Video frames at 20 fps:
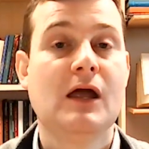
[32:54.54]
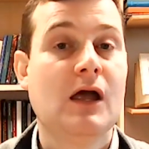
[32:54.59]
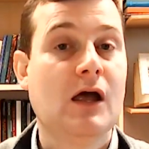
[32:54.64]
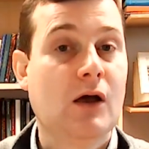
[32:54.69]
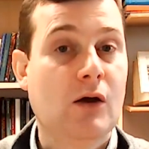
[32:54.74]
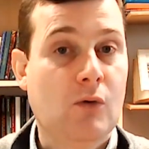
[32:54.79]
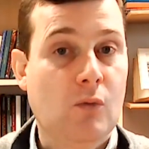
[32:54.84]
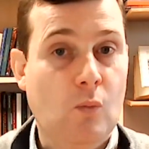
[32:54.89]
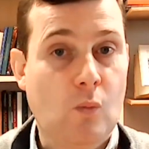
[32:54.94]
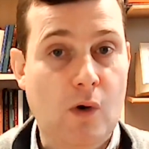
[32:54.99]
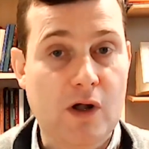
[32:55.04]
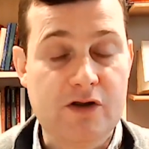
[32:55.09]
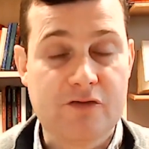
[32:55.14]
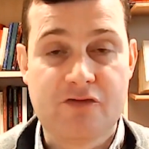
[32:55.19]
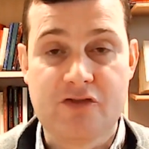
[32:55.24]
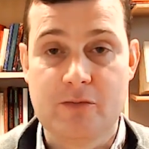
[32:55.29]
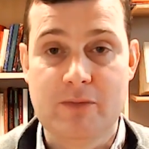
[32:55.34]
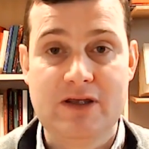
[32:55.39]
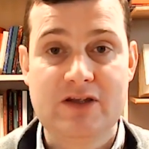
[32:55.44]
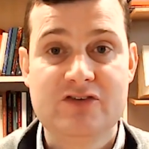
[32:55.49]
One of them
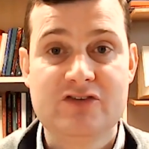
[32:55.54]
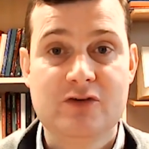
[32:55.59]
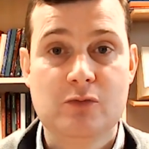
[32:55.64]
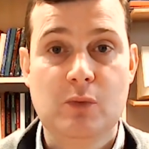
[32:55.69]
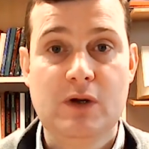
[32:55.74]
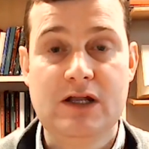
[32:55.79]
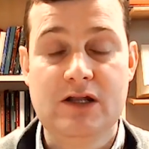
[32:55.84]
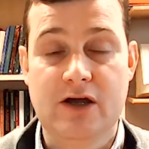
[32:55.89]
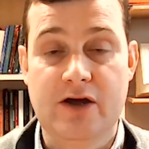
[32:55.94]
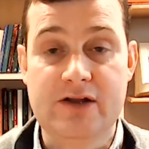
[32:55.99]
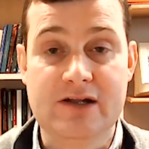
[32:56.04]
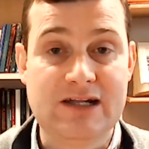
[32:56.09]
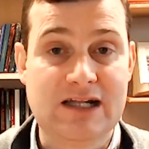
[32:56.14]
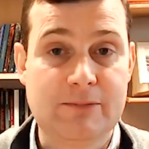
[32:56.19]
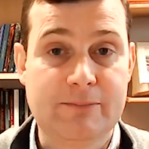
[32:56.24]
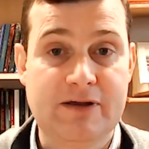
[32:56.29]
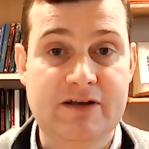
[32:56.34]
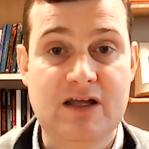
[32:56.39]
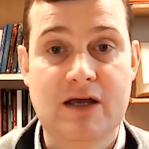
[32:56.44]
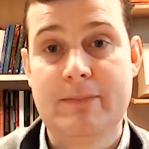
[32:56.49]
is we learn a little
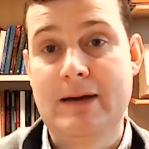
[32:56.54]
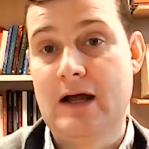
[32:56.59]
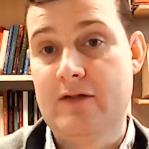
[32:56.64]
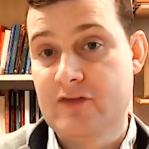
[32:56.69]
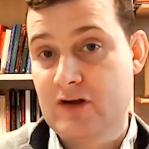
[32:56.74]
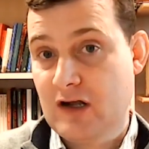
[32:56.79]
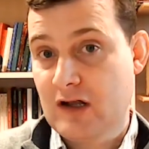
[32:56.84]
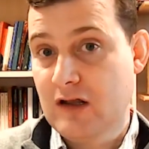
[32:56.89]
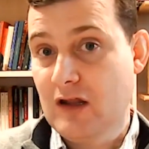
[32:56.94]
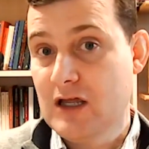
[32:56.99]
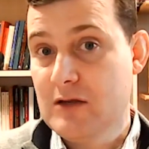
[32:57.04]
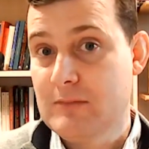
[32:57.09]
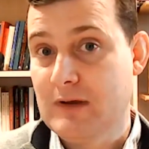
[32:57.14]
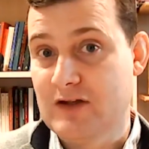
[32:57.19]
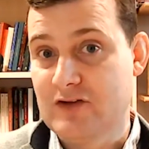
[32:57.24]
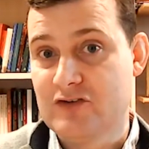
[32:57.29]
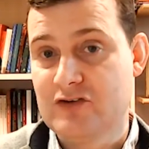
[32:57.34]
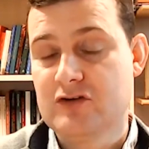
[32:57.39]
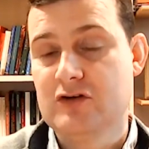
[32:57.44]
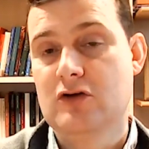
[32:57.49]
bit about the
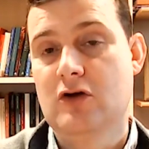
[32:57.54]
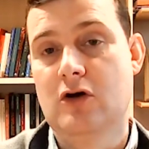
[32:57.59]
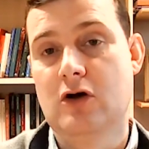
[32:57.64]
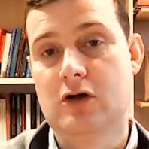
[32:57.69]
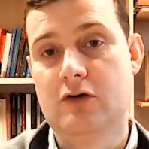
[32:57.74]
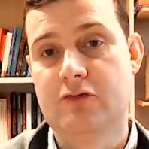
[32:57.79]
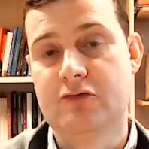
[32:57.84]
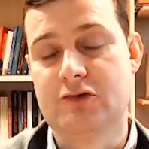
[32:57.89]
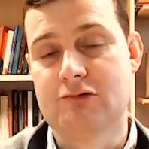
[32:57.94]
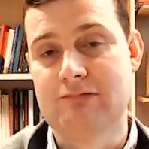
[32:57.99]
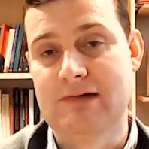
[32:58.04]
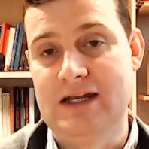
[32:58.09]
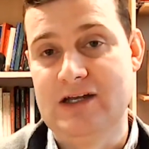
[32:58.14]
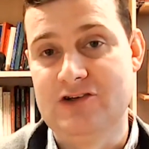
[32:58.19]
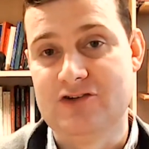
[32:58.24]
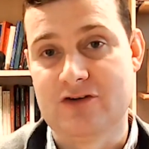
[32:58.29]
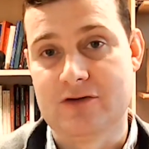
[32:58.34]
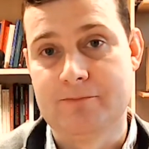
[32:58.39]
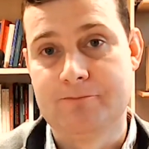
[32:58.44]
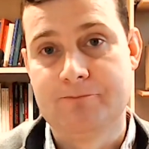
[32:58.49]
climate of the
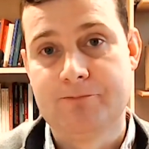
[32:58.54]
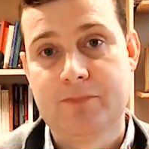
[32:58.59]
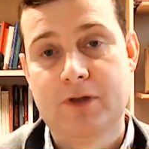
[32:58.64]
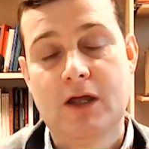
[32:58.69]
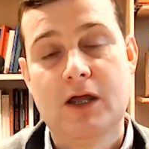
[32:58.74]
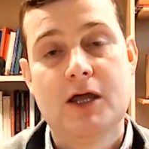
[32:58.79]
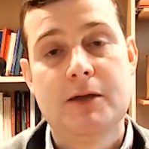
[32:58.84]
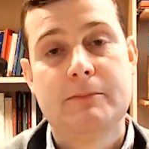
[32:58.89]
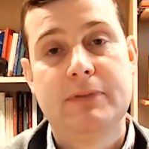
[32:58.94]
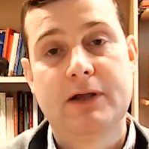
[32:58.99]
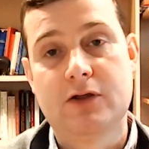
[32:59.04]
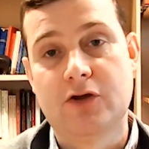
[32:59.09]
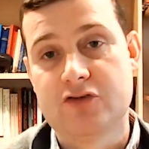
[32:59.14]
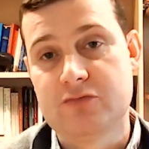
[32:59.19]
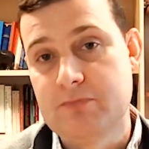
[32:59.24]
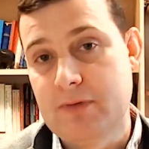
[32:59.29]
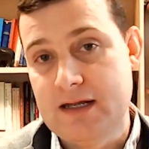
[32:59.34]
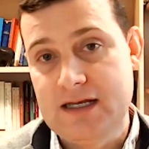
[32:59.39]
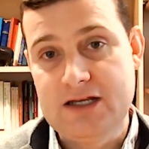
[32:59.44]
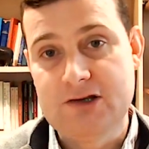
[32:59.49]
region, because
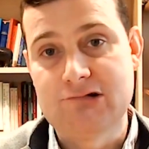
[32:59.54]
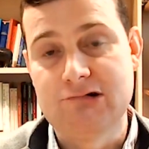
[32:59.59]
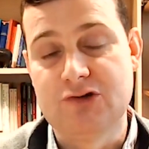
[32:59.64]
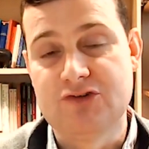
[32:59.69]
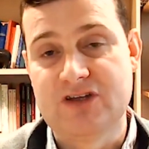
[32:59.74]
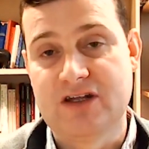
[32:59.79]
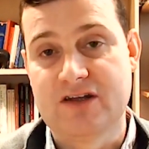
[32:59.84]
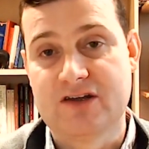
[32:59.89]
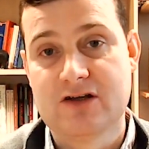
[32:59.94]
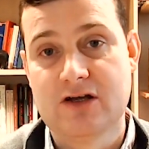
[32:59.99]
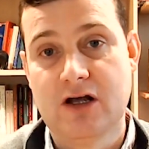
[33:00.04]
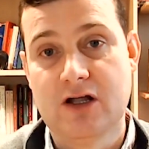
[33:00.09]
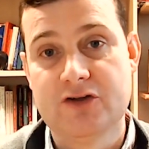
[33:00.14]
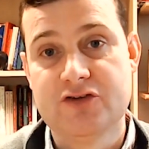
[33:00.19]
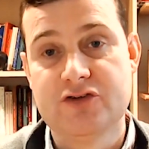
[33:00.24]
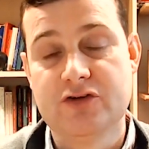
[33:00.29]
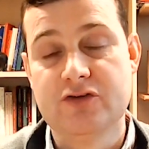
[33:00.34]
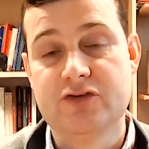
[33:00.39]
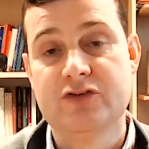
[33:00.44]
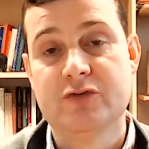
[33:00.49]
many Crusader
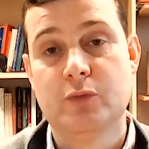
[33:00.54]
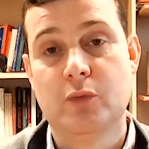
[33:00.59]
castles were